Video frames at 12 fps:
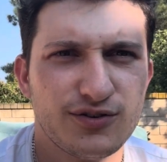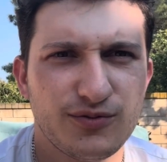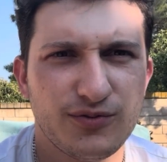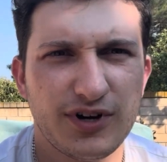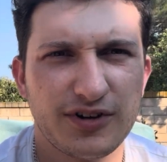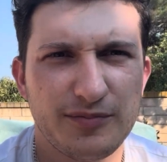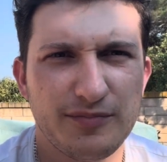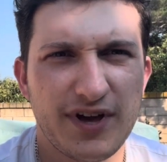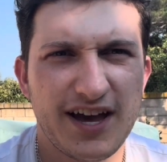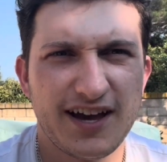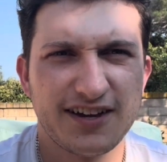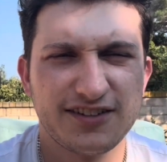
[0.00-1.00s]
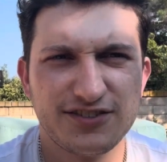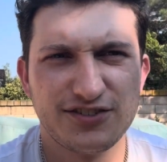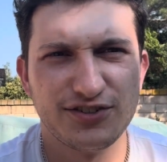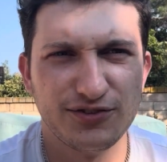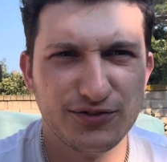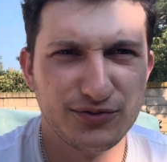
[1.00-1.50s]
Welcome back
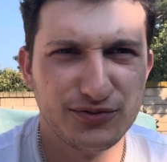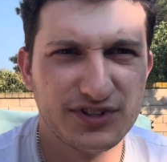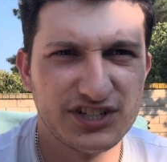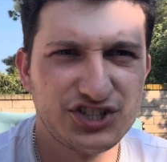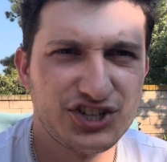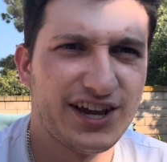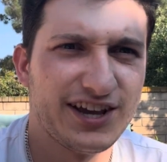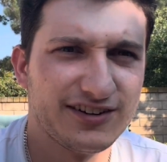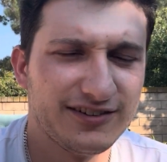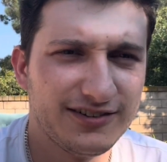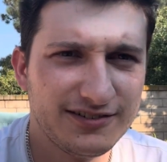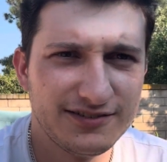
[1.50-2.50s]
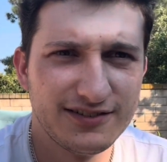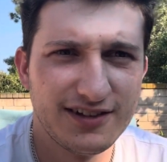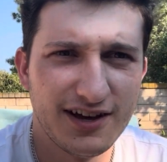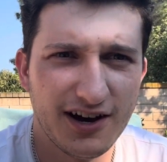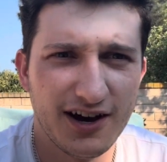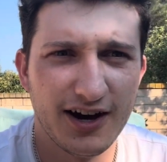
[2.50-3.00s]
to the channel.
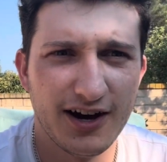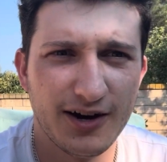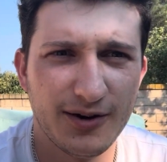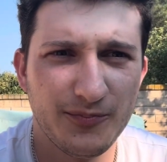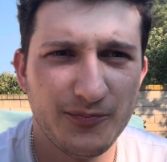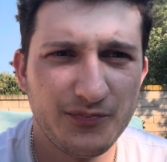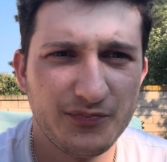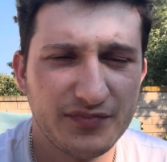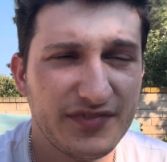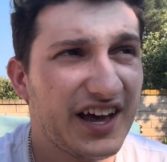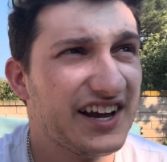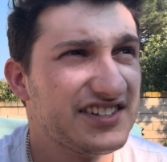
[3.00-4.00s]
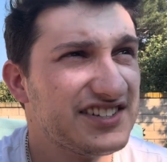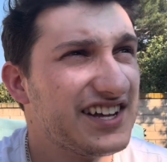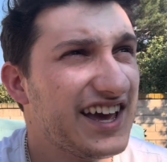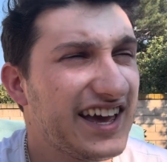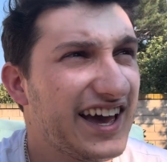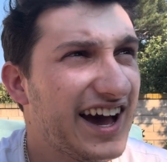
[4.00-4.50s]
Nice
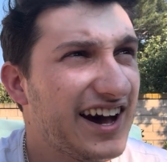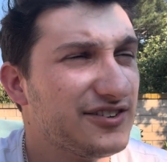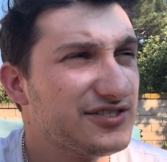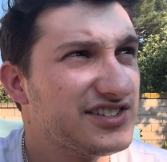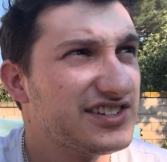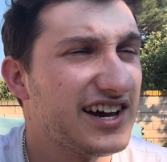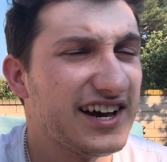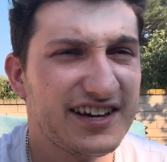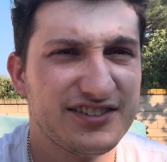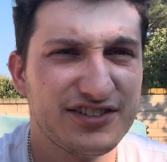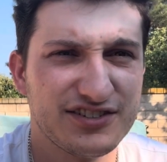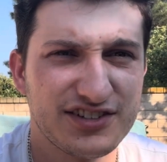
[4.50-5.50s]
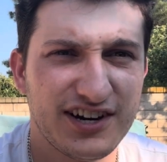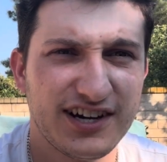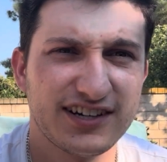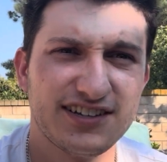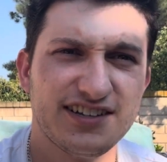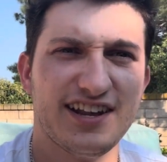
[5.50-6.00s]
day outside to
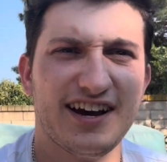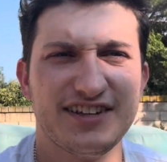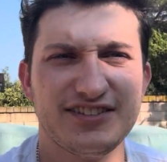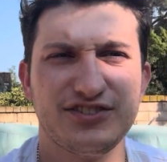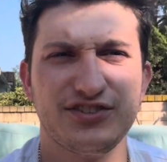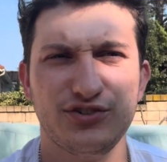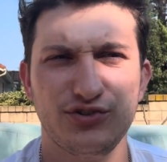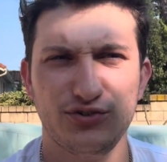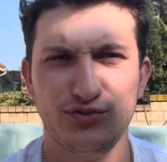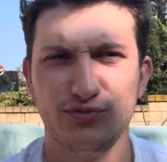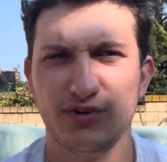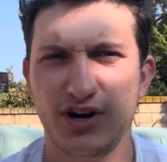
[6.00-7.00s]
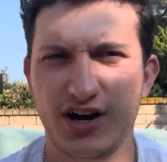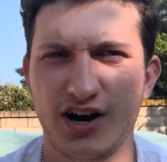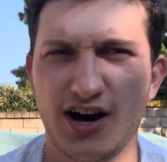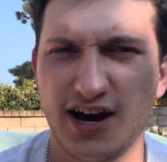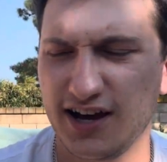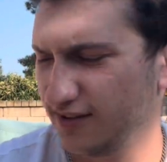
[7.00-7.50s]
talk, not too
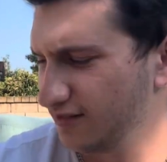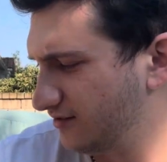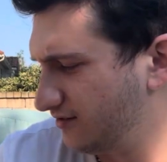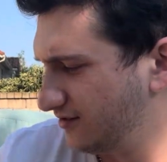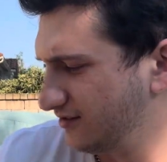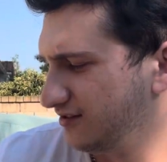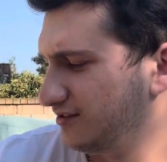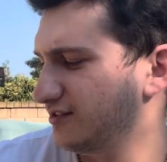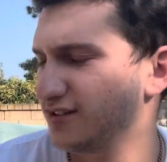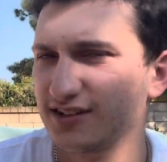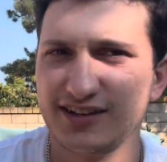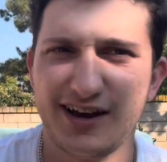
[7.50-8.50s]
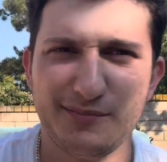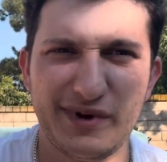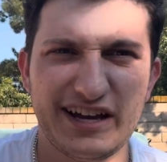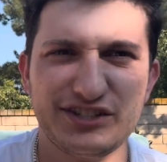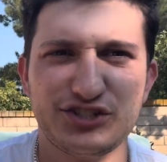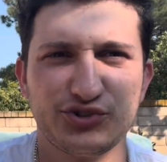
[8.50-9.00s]
hot. Got
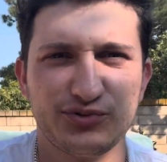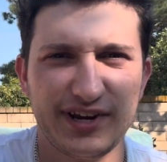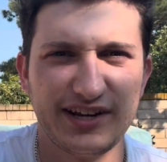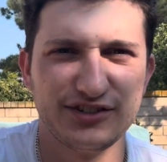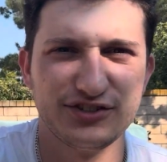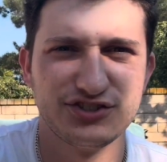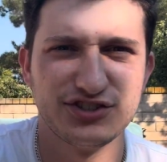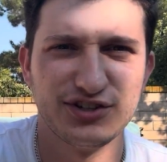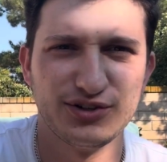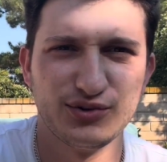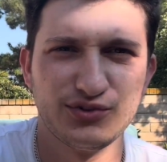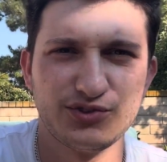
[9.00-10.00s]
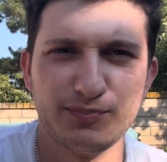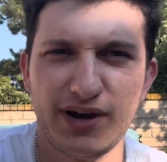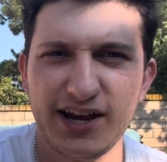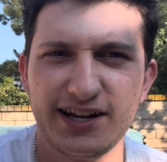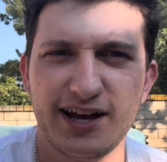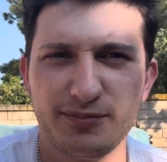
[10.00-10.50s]
my Trader Joe's
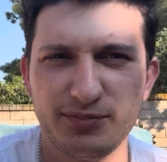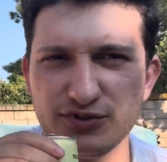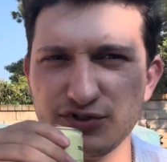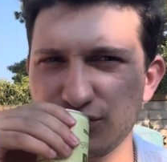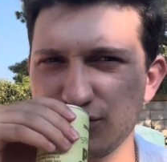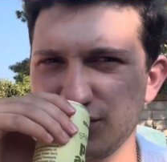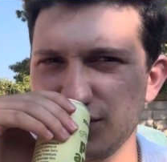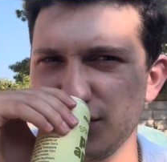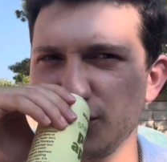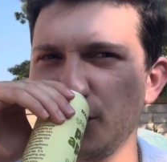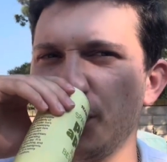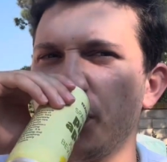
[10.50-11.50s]
pineapple juice here.